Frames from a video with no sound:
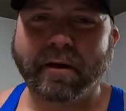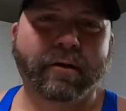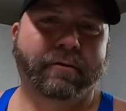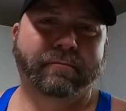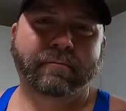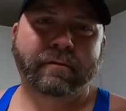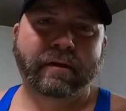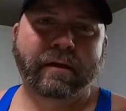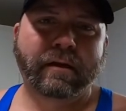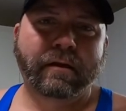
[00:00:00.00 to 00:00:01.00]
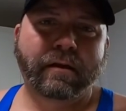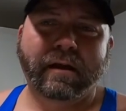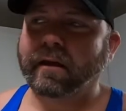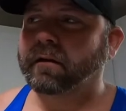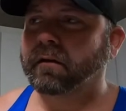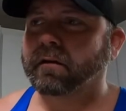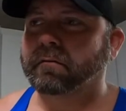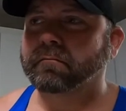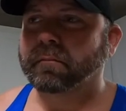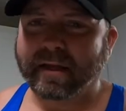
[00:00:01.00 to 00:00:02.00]
beard and
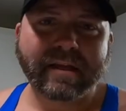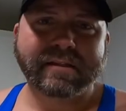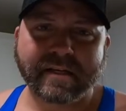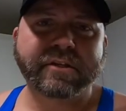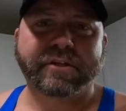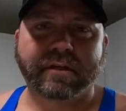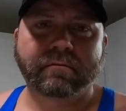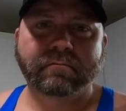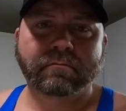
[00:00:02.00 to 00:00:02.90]
it gets itchy.